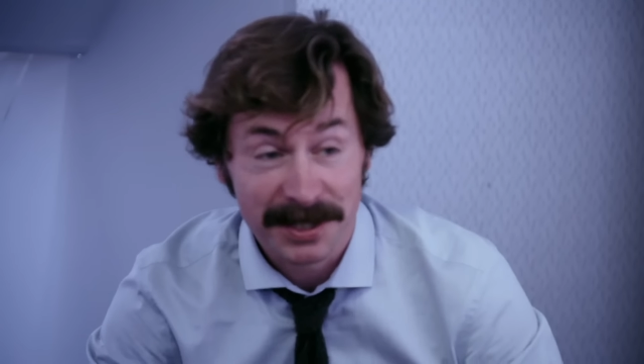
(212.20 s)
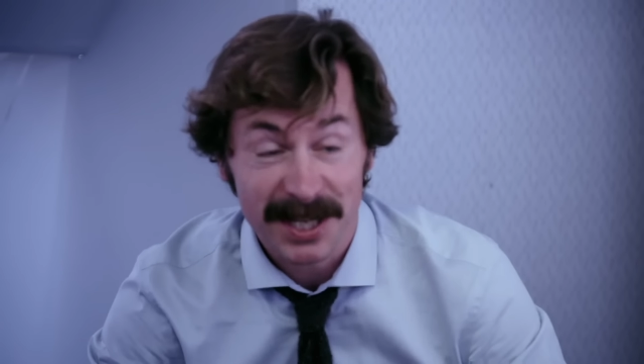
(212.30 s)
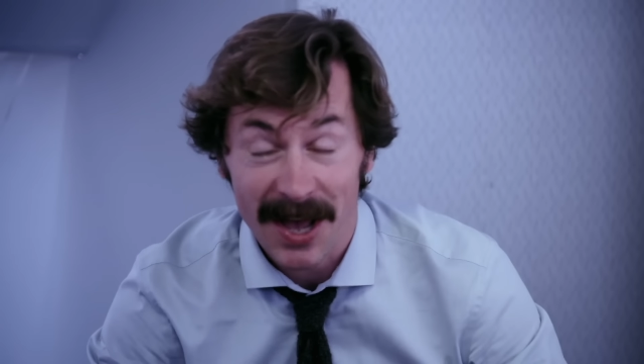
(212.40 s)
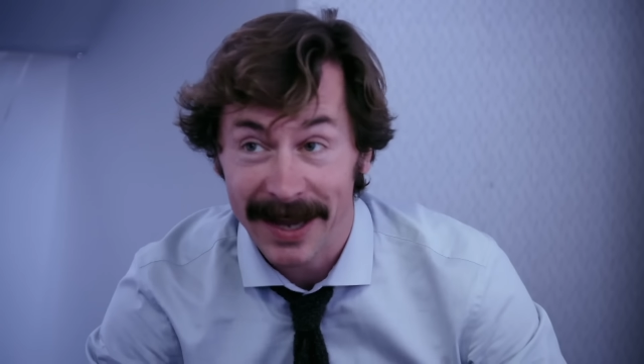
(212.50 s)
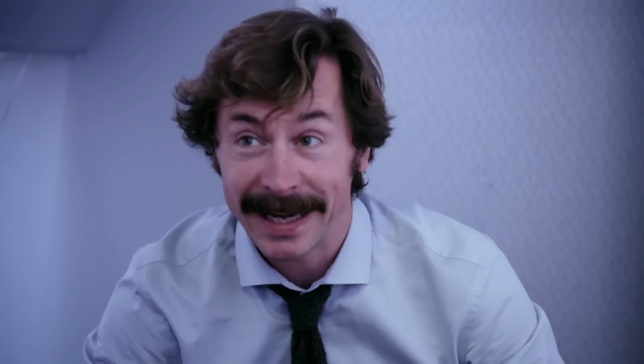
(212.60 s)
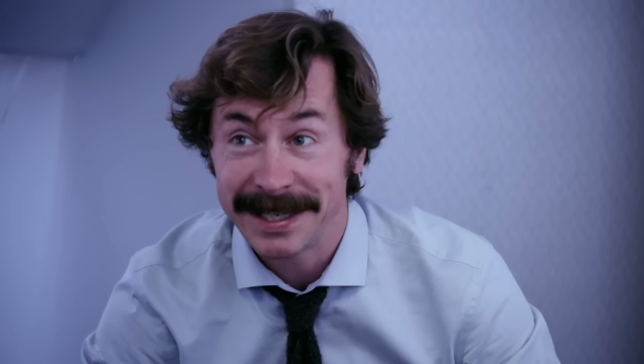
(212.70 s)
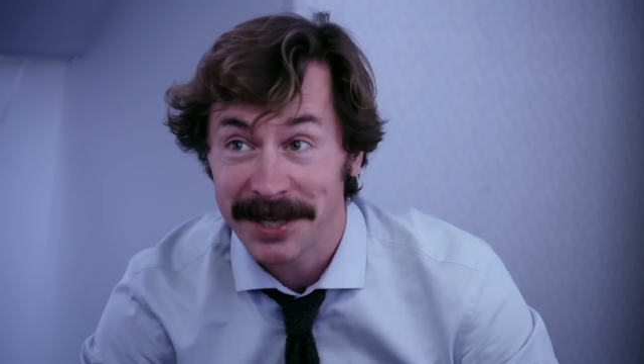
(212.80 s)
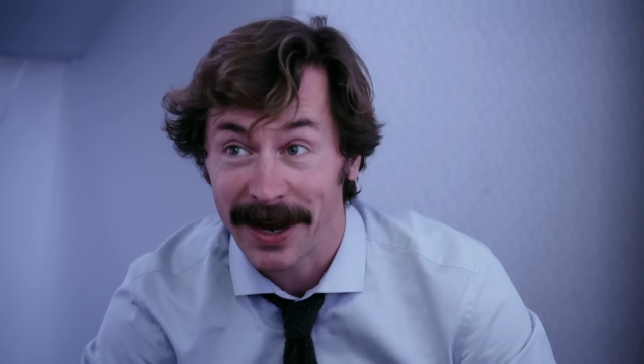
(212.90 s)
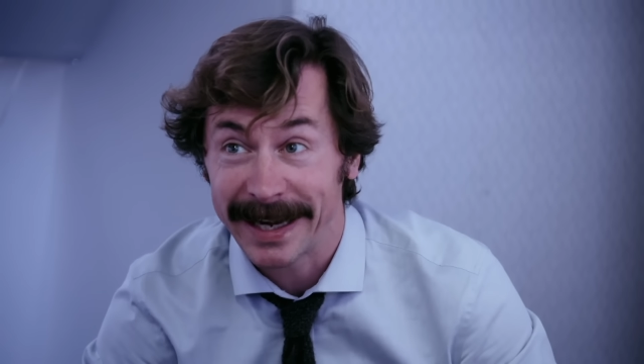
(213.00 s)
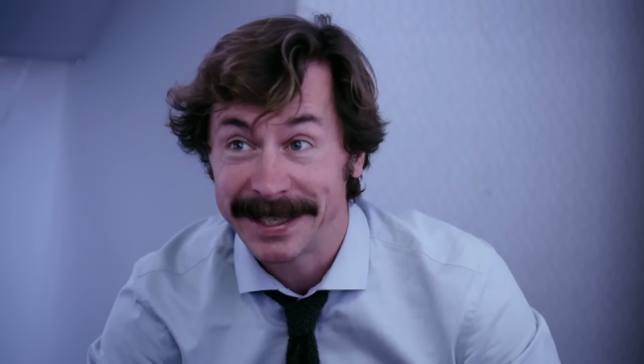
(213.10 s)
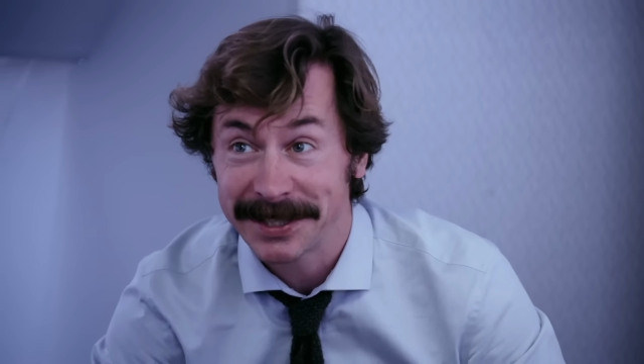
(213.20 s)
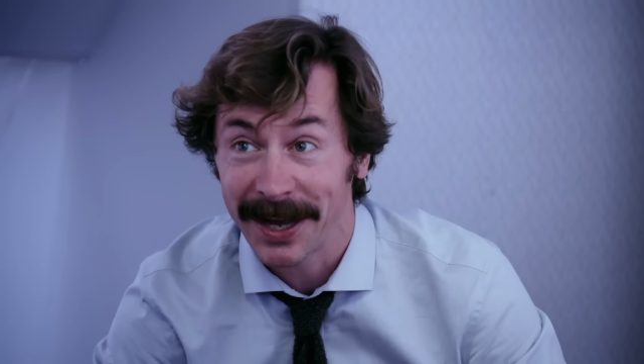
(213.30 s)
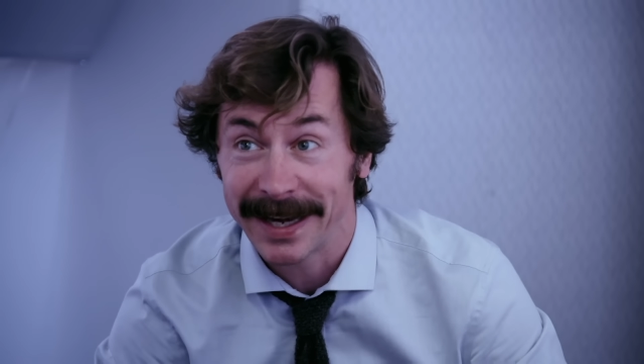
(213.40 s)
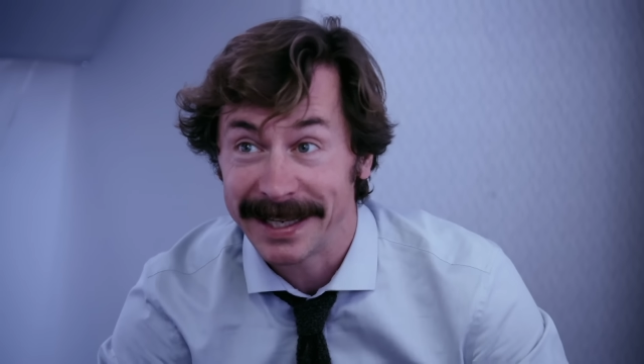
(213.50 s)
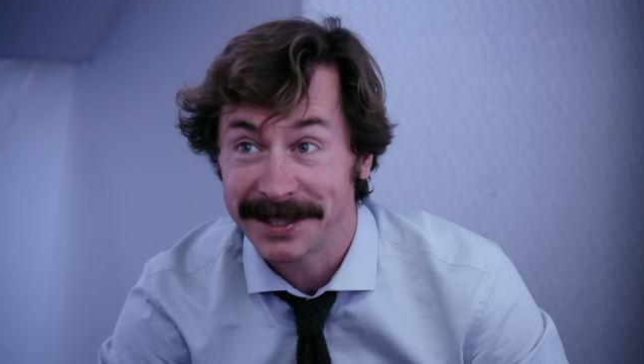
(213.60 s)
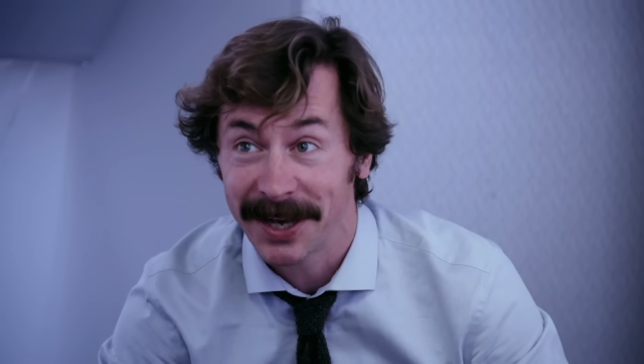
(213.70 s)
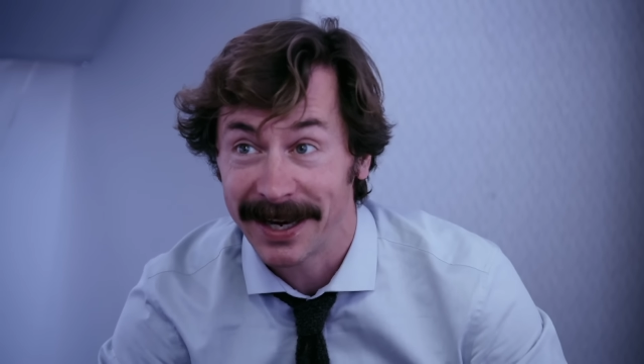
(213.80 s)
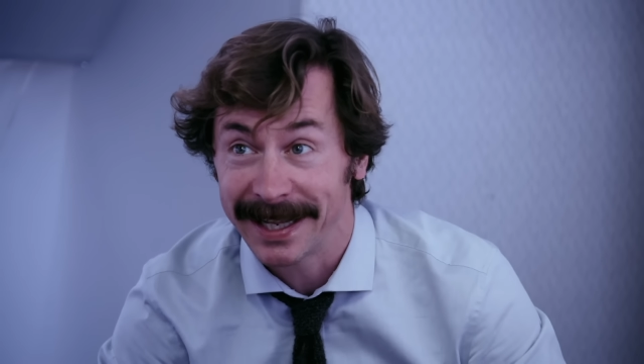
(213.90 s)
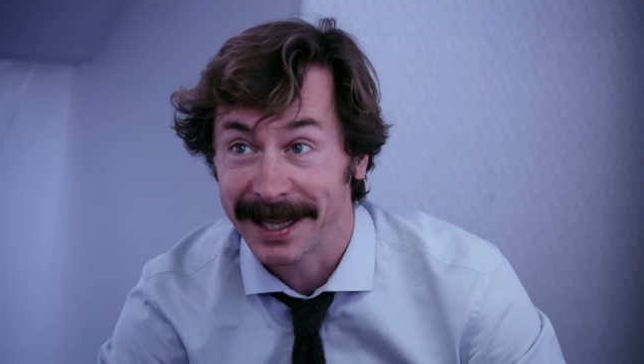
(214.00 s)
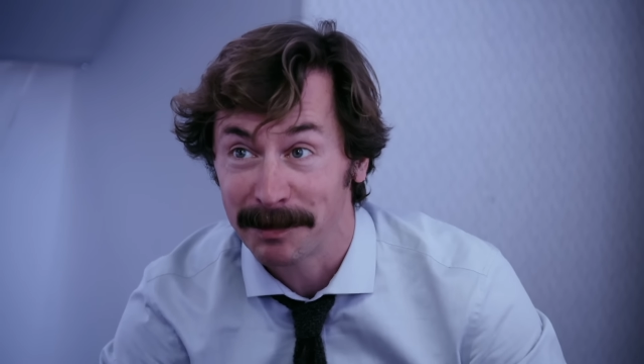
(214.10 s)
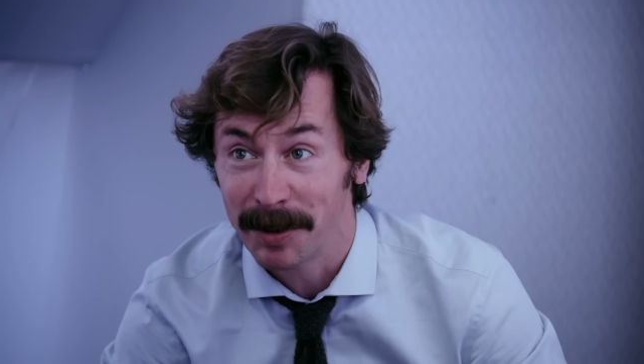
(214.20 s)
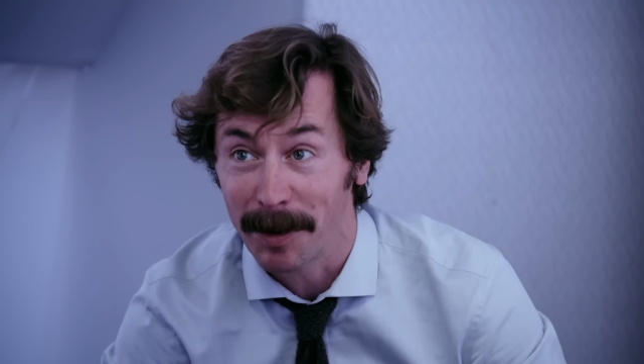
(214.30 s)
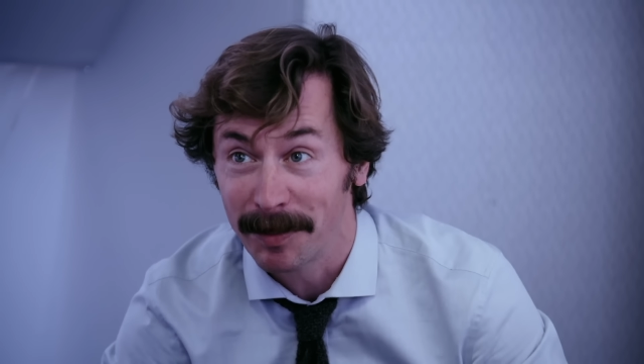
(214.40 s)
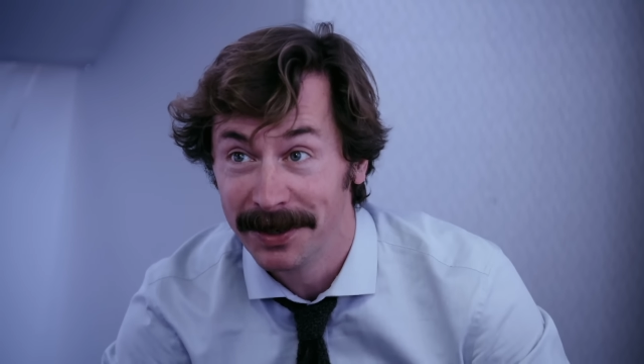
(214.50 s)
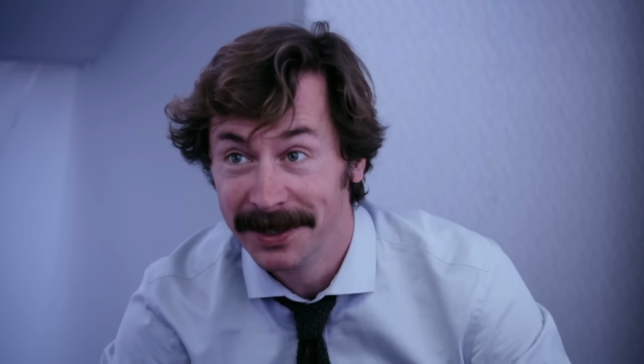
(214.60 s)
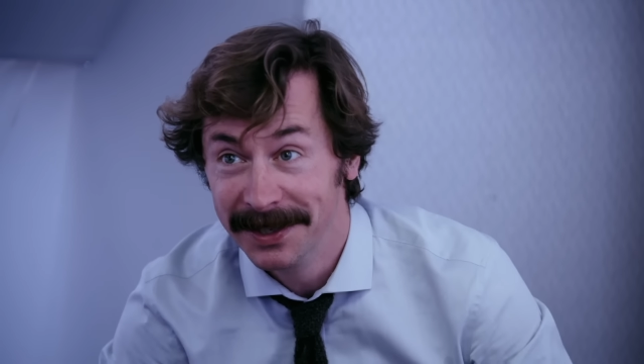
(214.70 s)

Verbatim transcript: was a tiny, tiny, tiny, tiny little pop.